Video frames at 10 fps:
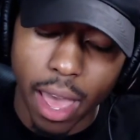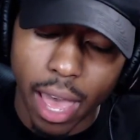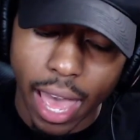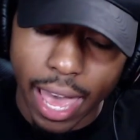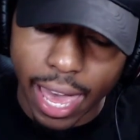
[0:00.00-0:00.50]

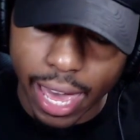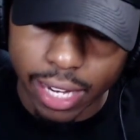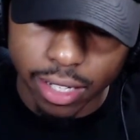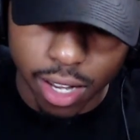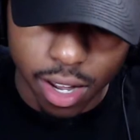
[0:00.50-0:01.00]

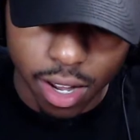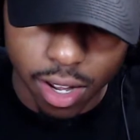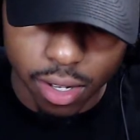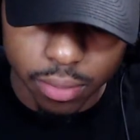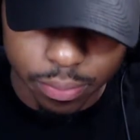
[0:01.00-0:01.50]
And
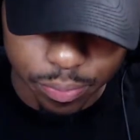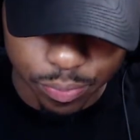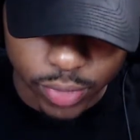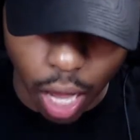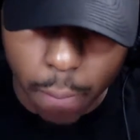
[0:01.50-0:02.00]
I'm
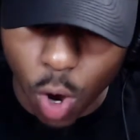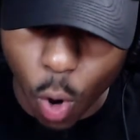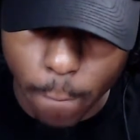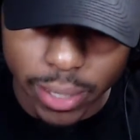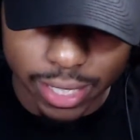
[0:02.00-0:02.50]

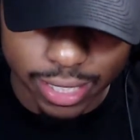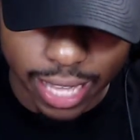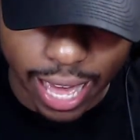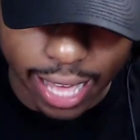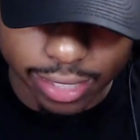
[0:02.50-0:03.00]
hoping
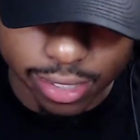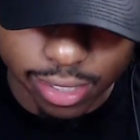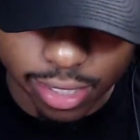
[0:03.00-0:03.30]
that